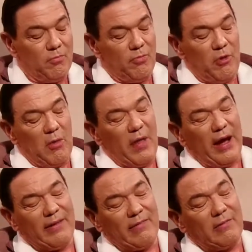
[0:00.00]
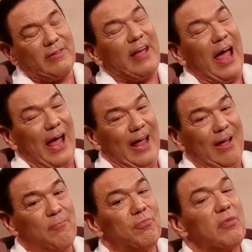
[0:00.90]
The next day,
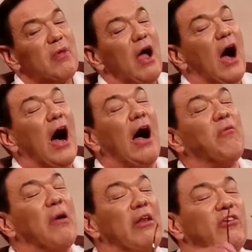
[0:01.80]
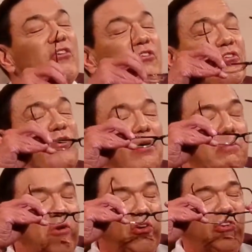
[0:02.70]
I went to
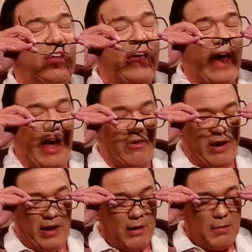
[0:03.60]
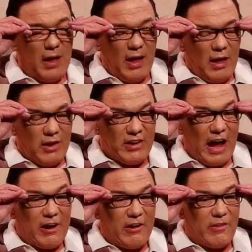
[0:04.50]
community caring
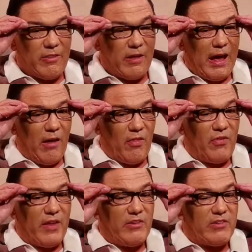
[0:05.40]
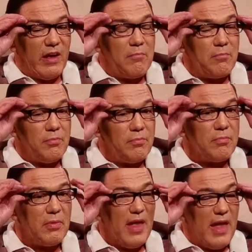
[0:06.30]
down at the health centre.
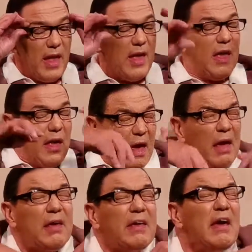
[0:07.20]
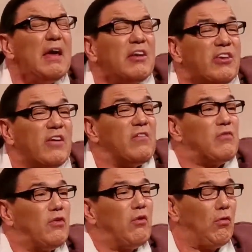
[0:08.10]
It caters
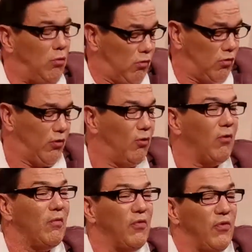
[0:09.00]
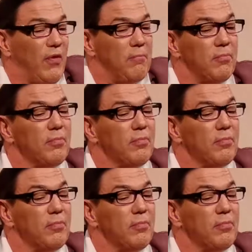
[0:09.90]
for all sorts.